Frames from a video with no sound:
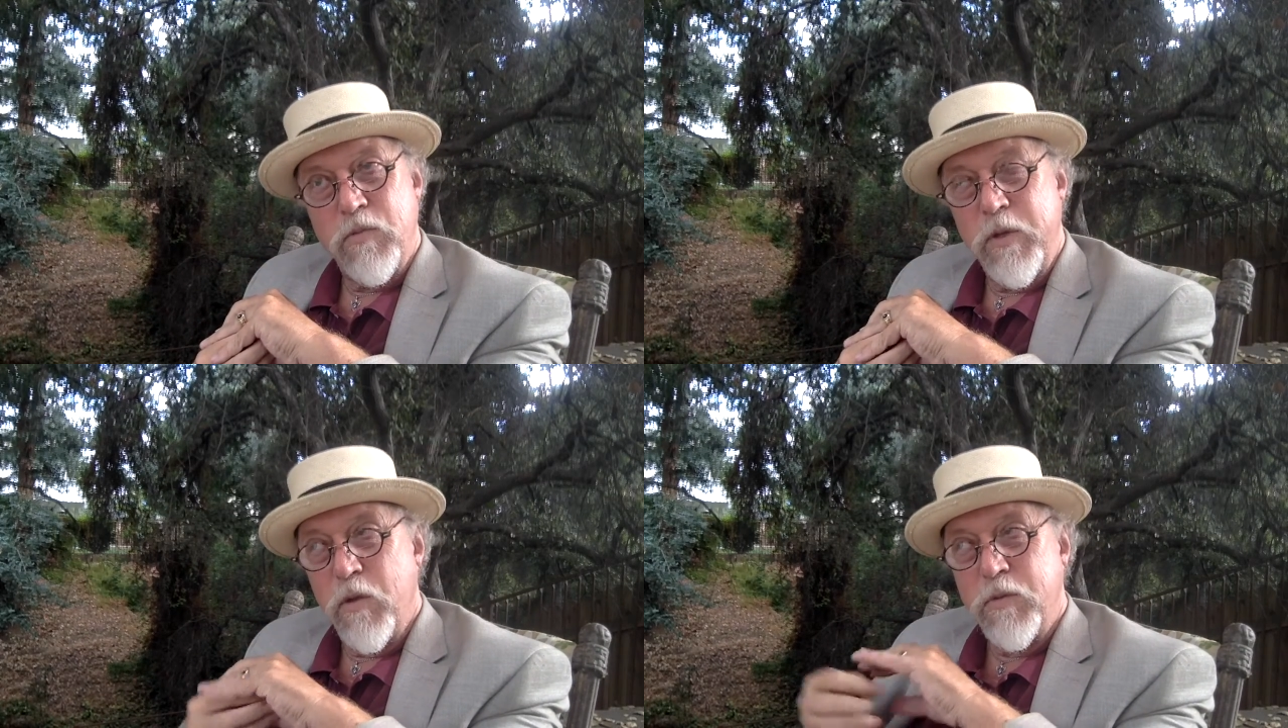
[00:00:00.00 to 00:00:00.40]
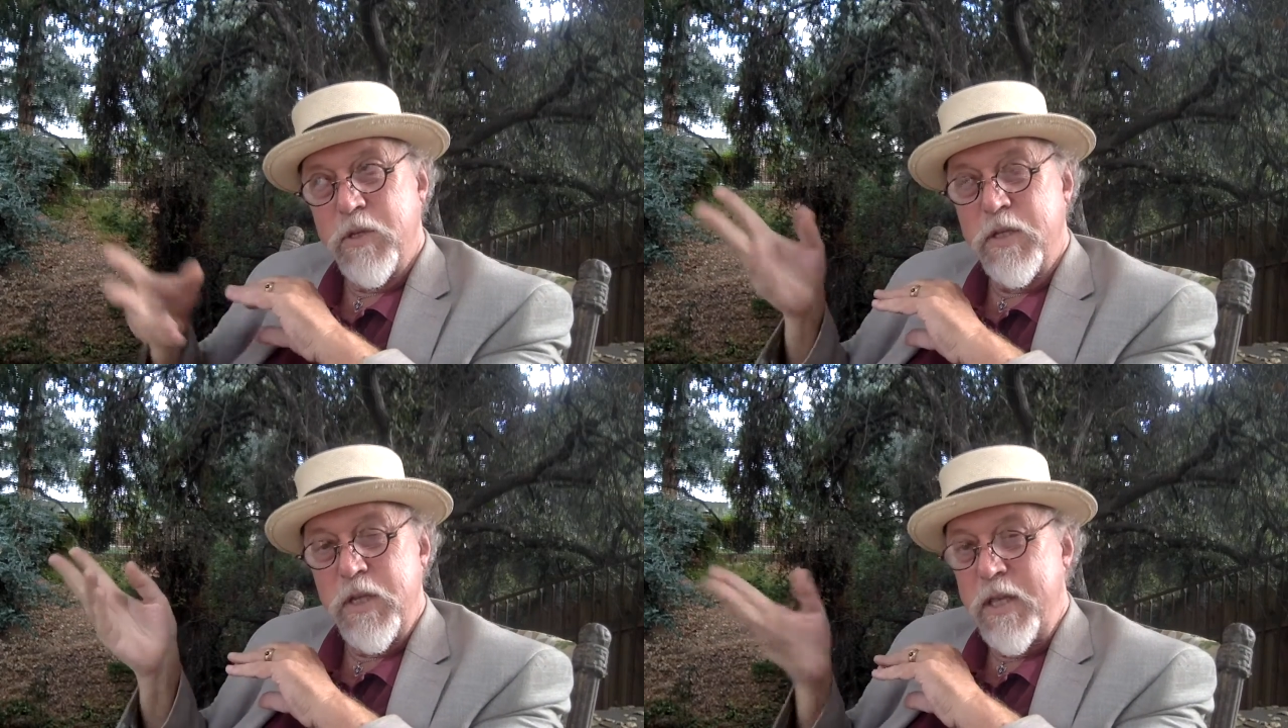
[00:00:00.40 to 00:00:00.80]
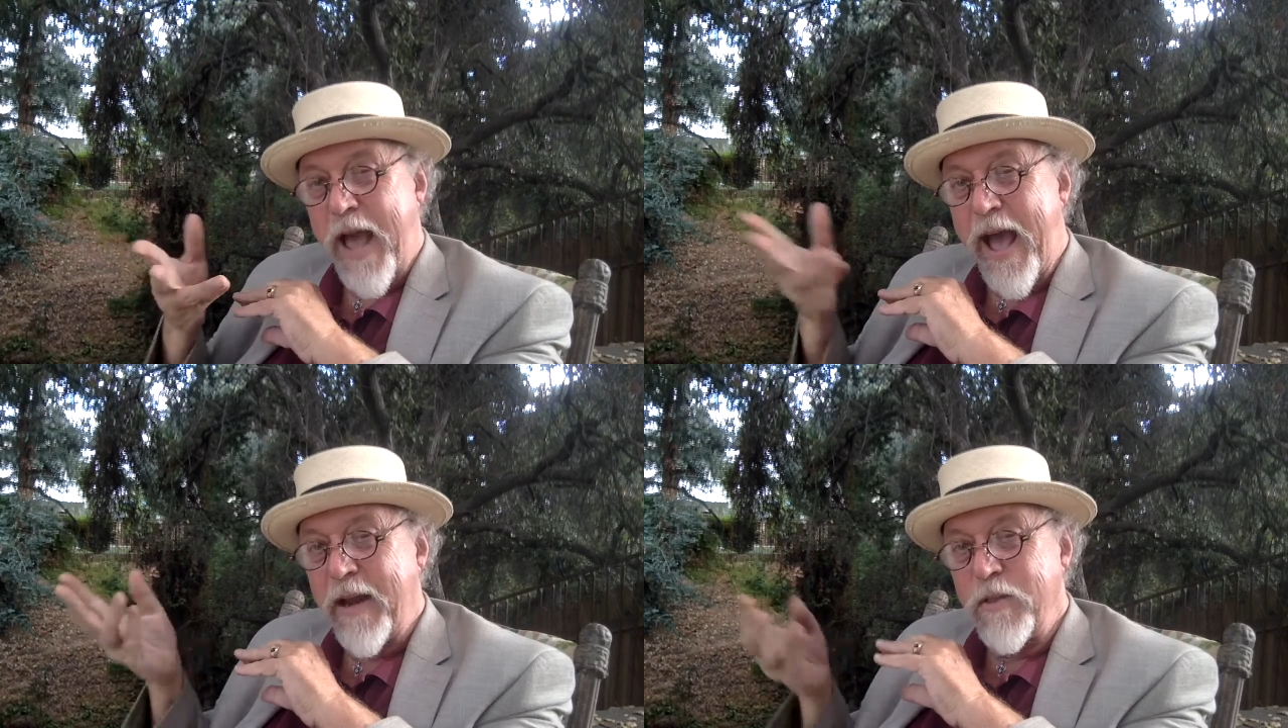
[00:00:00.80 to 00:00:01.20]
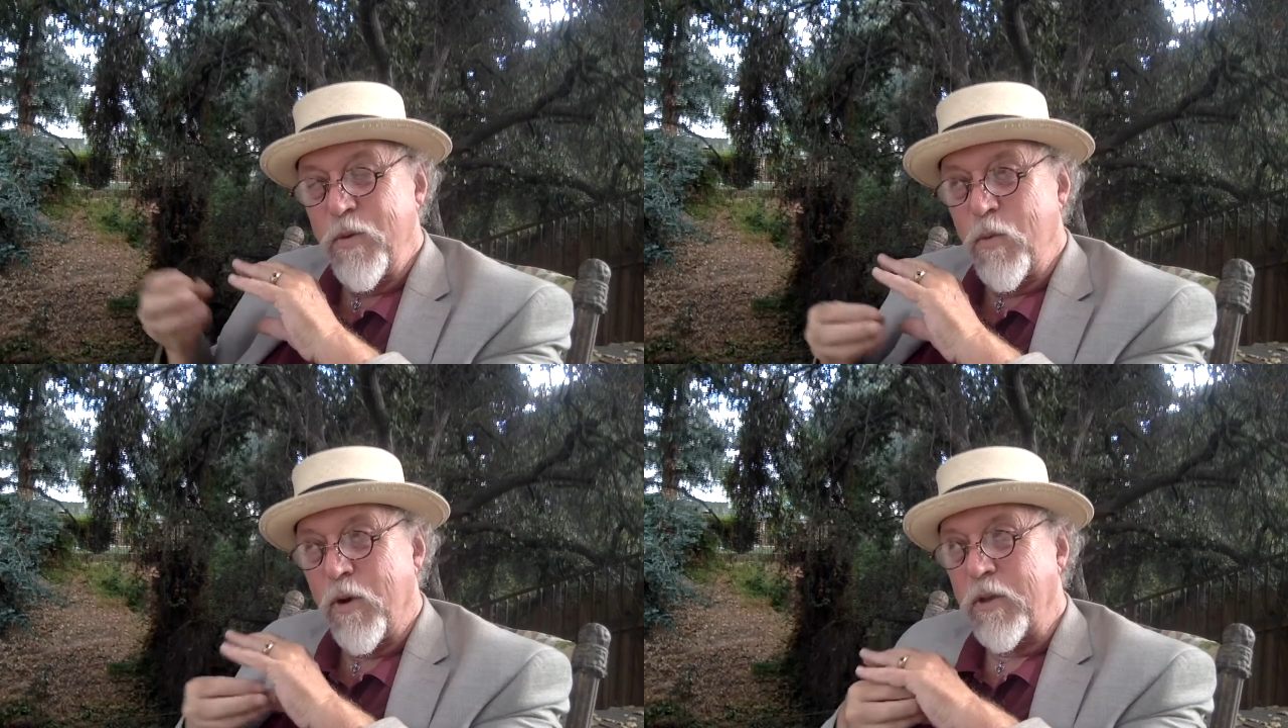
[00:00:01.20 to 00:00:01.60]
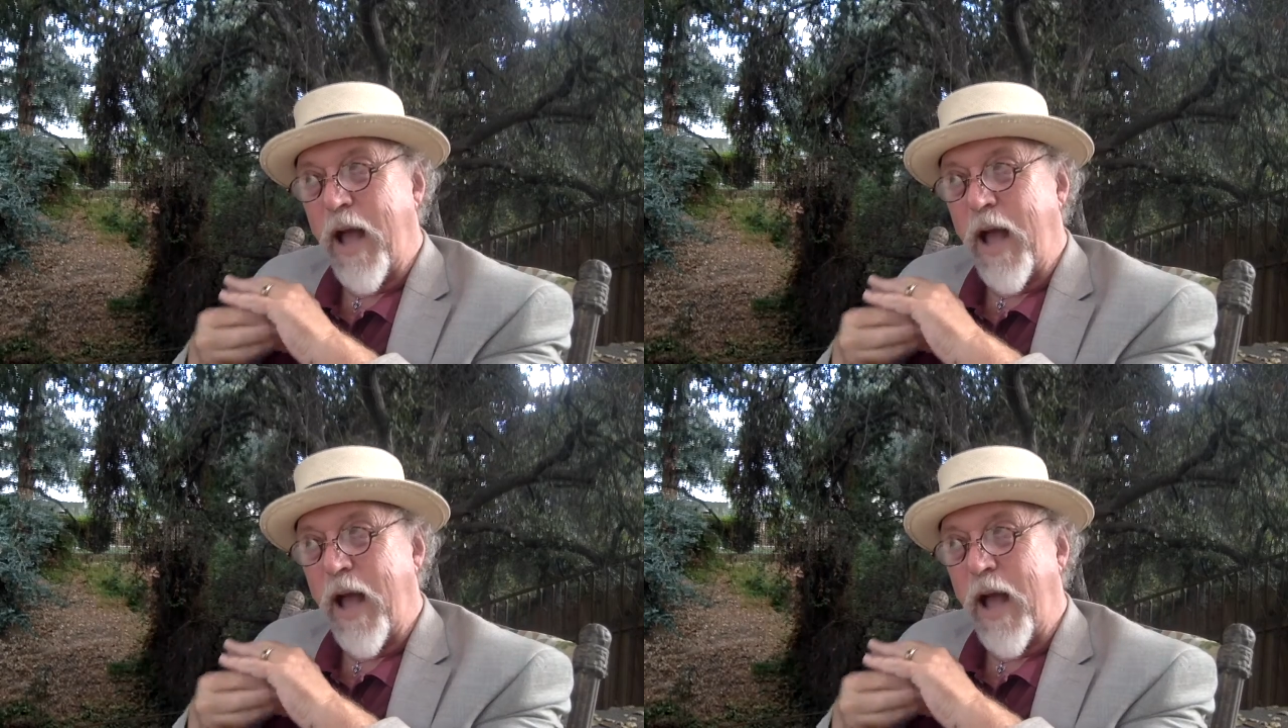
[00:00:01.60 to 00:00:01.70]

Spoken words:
We don't see that in the world.